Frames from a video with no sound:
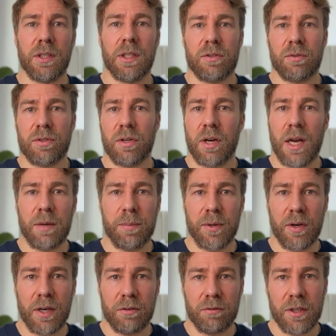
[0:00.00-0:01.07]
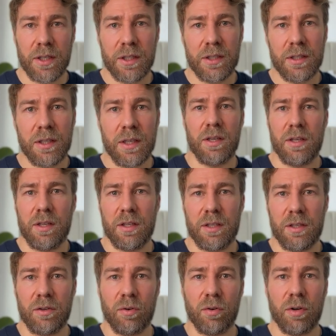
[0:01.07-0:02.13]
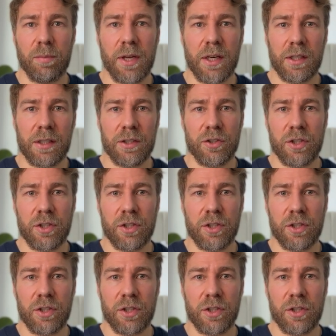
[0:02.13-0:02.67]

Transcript: It's also API ready, can automatically